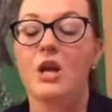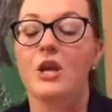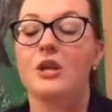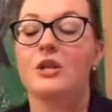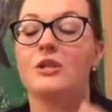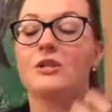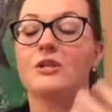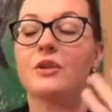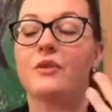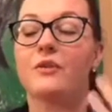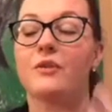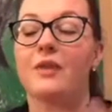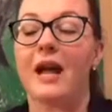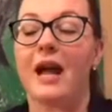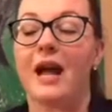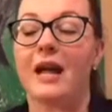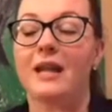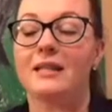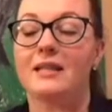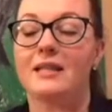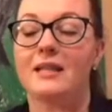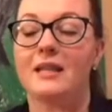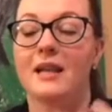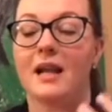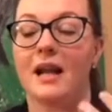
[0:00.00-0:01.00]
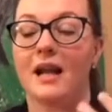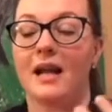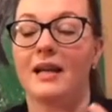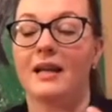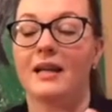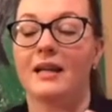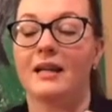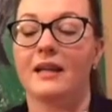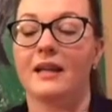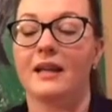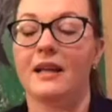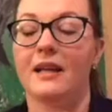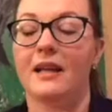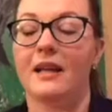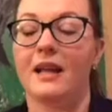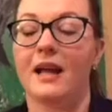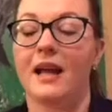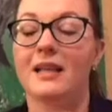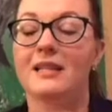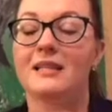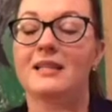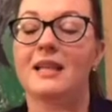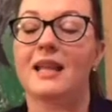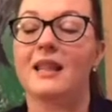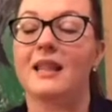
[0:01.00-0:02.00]
So that tonight,
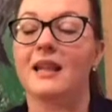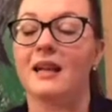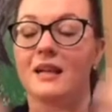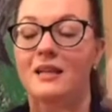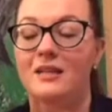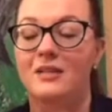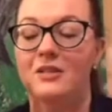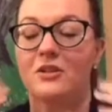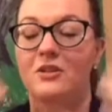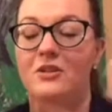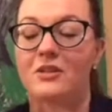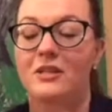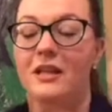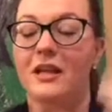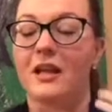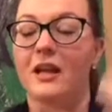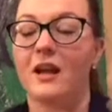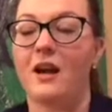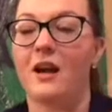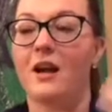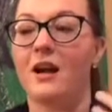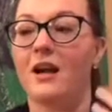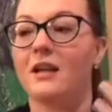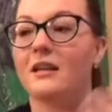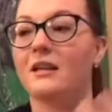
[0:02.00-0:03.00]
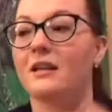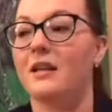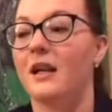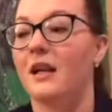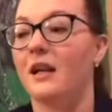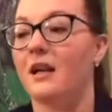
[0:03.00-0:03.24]
I say that and I start to get hot.